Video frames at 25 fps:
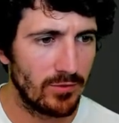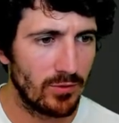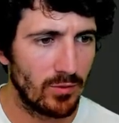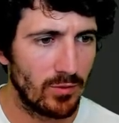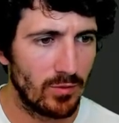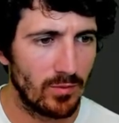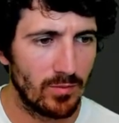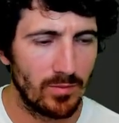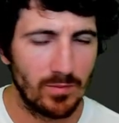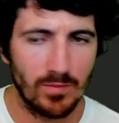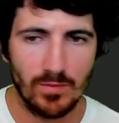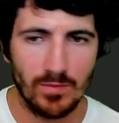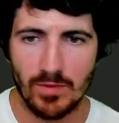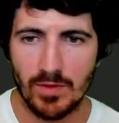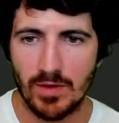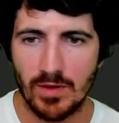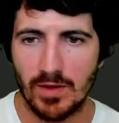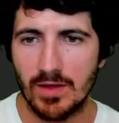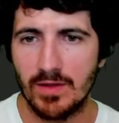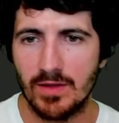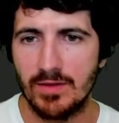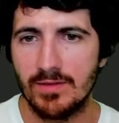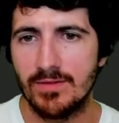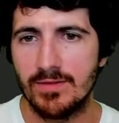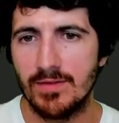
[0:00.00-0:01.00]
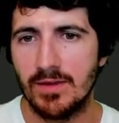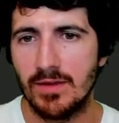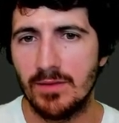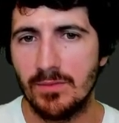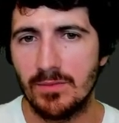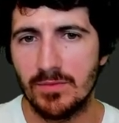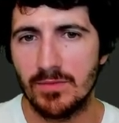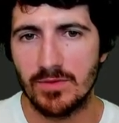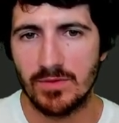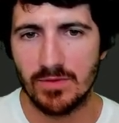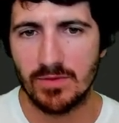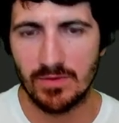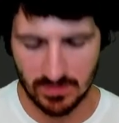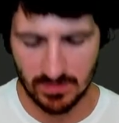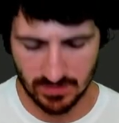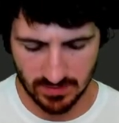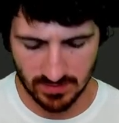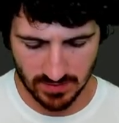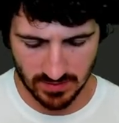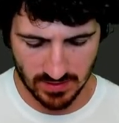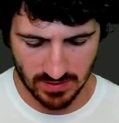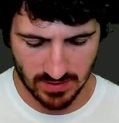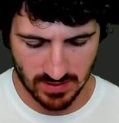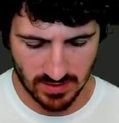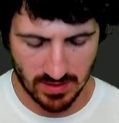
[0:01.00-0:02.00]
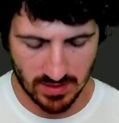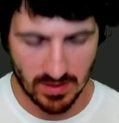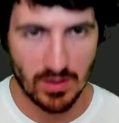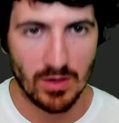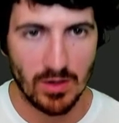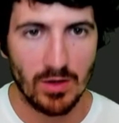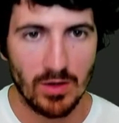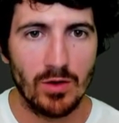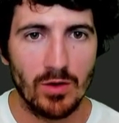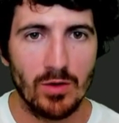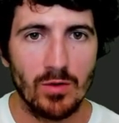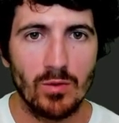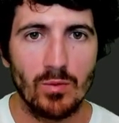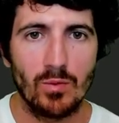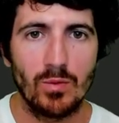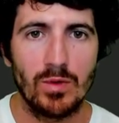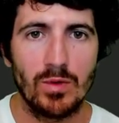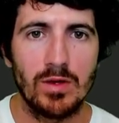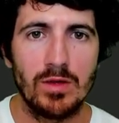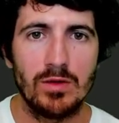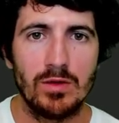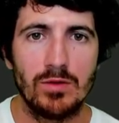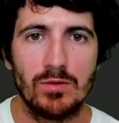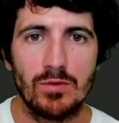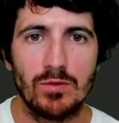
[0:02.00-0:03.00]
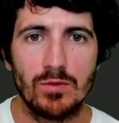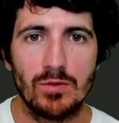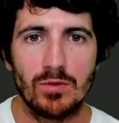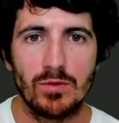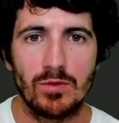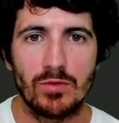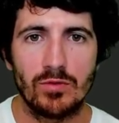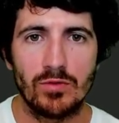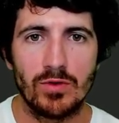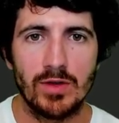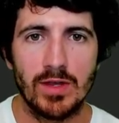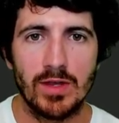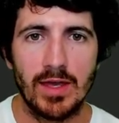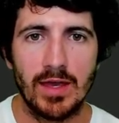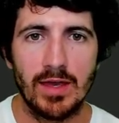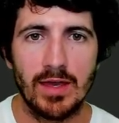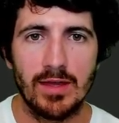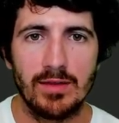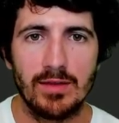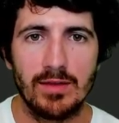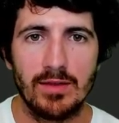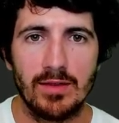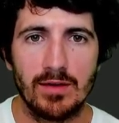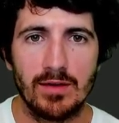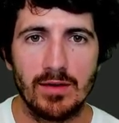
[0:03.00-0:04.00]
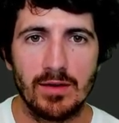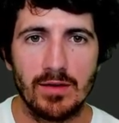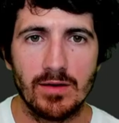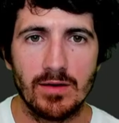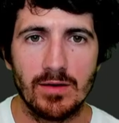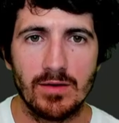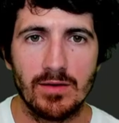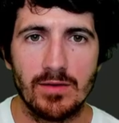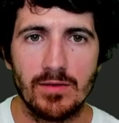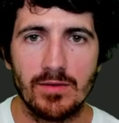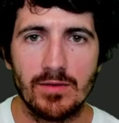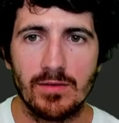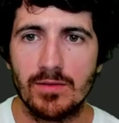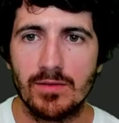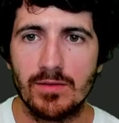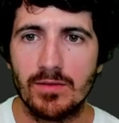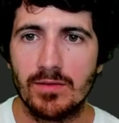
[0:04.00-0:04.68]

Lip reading: so it seems we need to create the